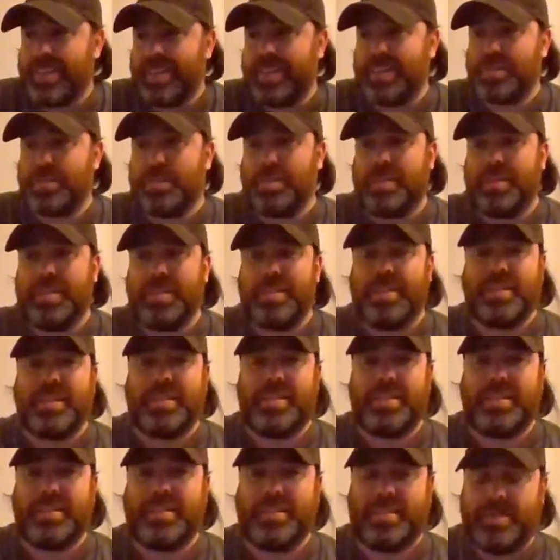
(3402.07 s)
that's what.
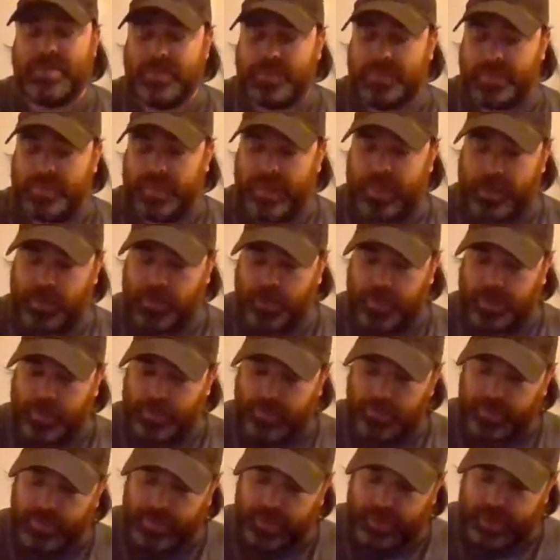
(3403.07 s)
Anyway,
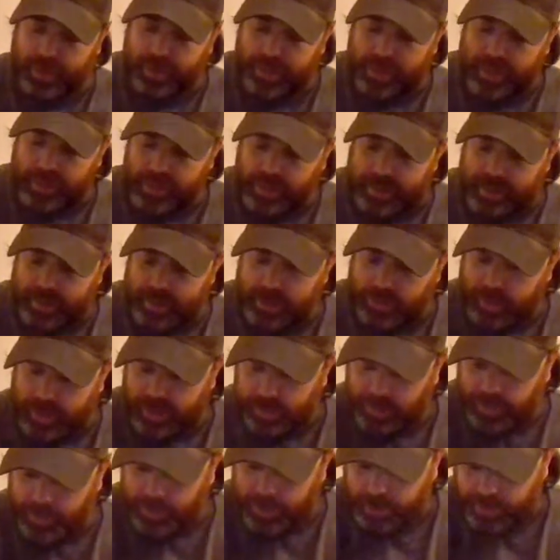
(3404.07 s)

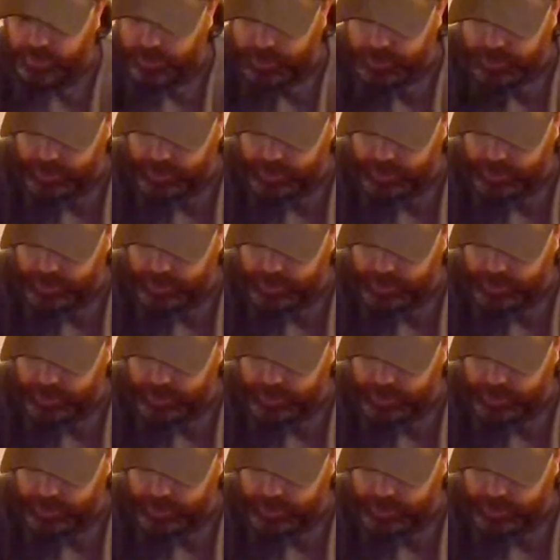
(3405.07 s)
my Imperial